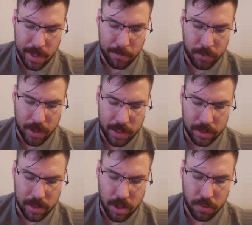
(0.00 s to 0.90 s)
that brought a
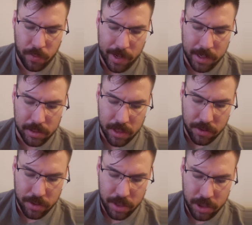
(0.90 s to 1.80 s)
low red glow
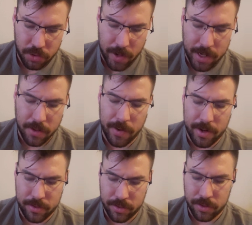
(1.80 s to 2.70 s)
to the shrine
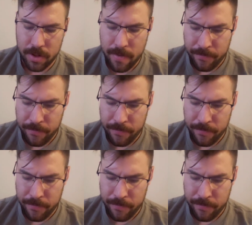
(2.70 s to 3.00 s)
grounds.